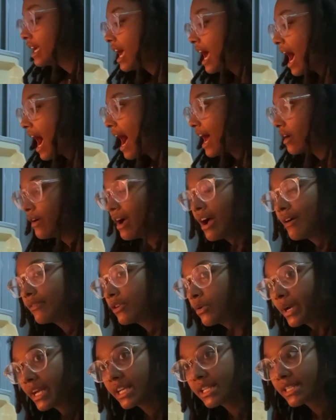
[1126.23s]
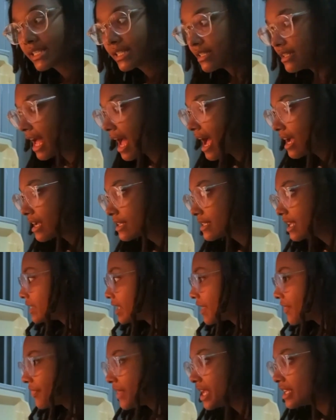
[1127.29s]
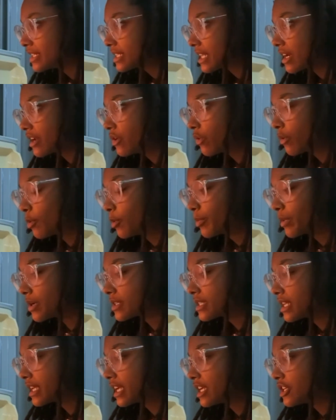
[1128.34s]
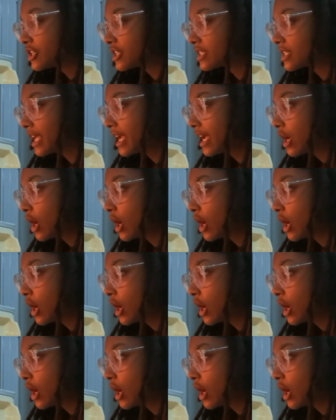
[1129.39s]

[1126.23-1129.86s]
I don't have quick snacks, things that a normal person can just like,